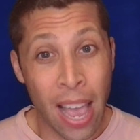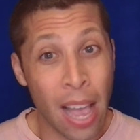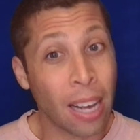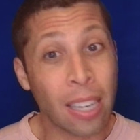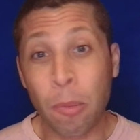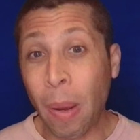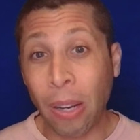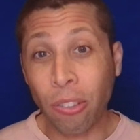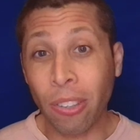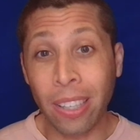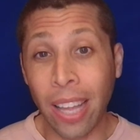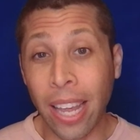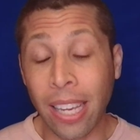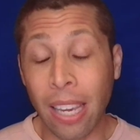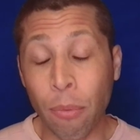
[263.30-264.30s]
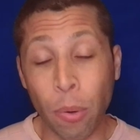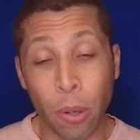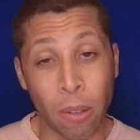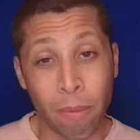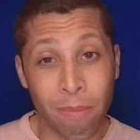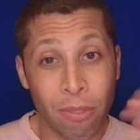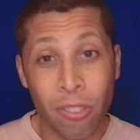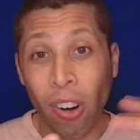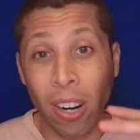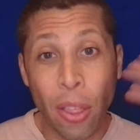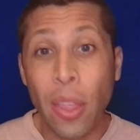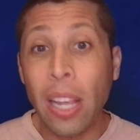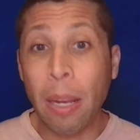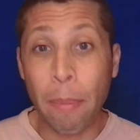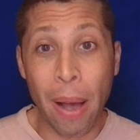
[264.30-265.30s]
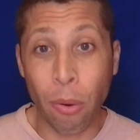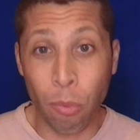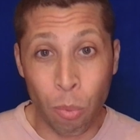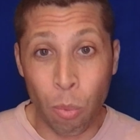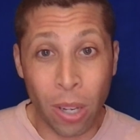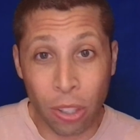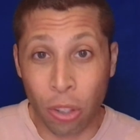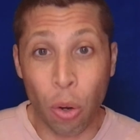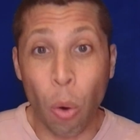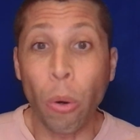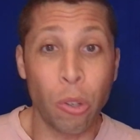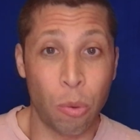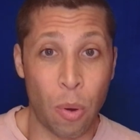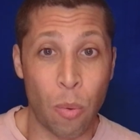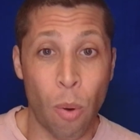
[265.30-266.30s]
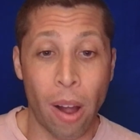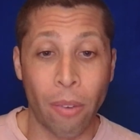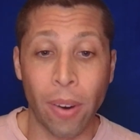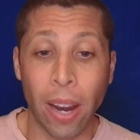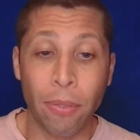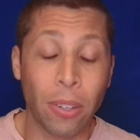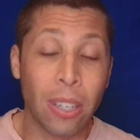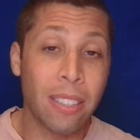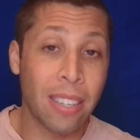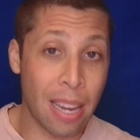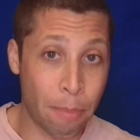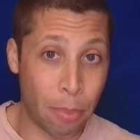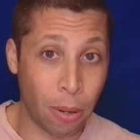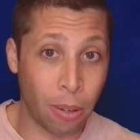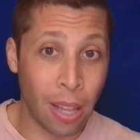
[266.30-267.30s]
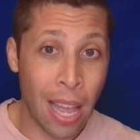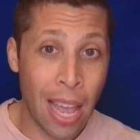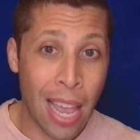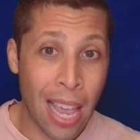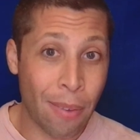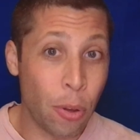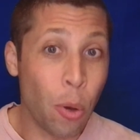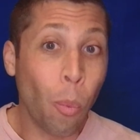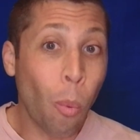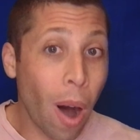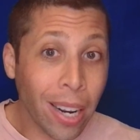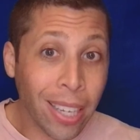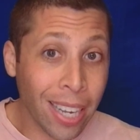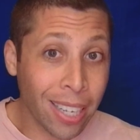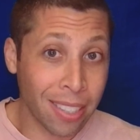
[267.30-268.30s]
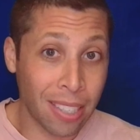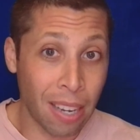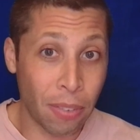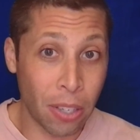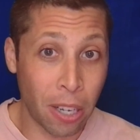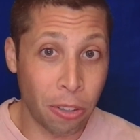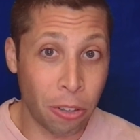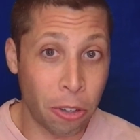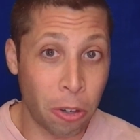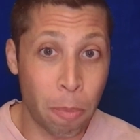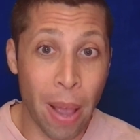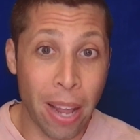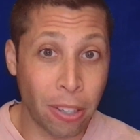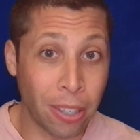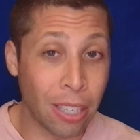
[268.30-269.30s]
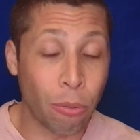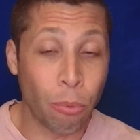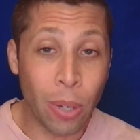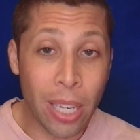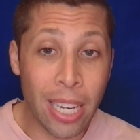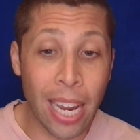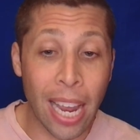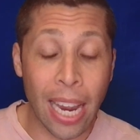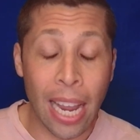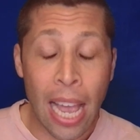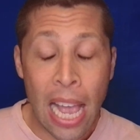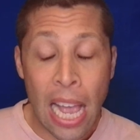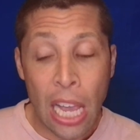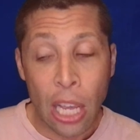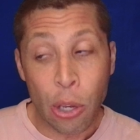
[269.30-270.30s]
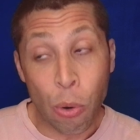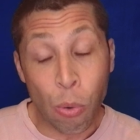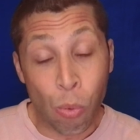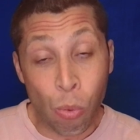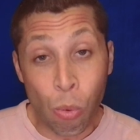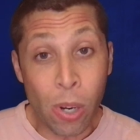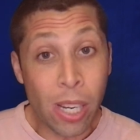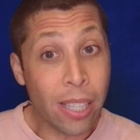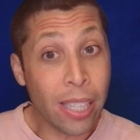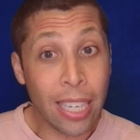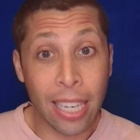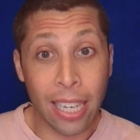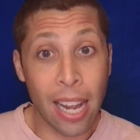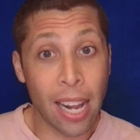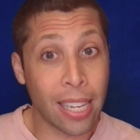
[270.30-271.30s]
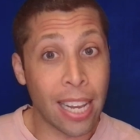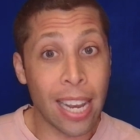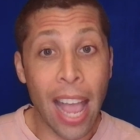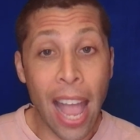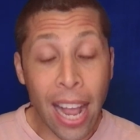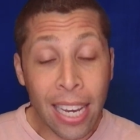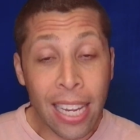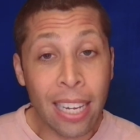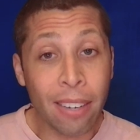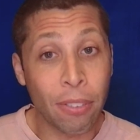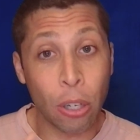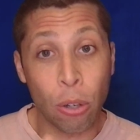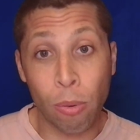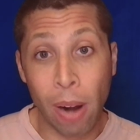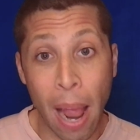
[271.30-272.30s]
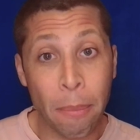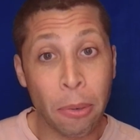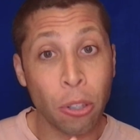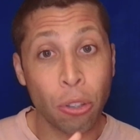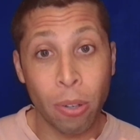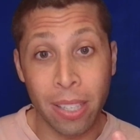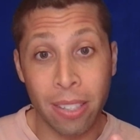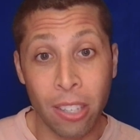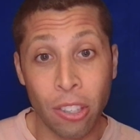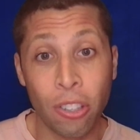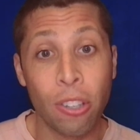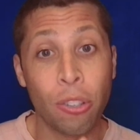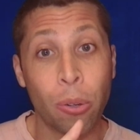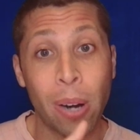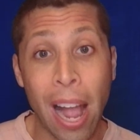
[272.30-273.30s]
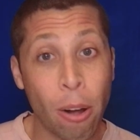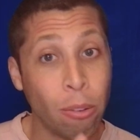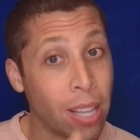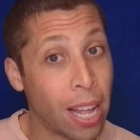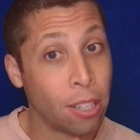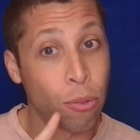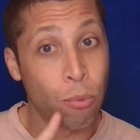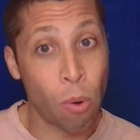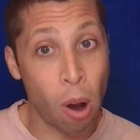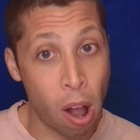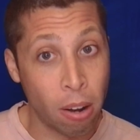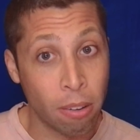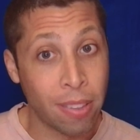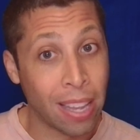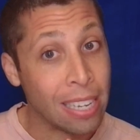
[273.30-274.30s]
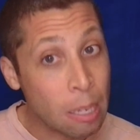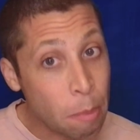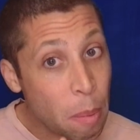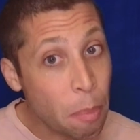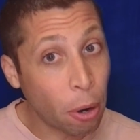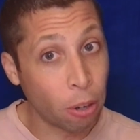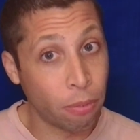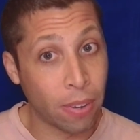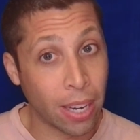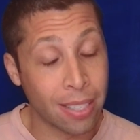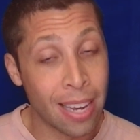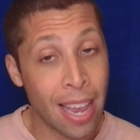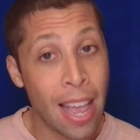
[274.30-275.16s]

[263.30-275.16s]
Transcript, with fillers: Especially like if we're trying to think about what scores we want, right? For example, if you want to get a seven hundred or better in reading, you really cannot get any of the grammar, transitions, or outlines wrong. They need to be perfect.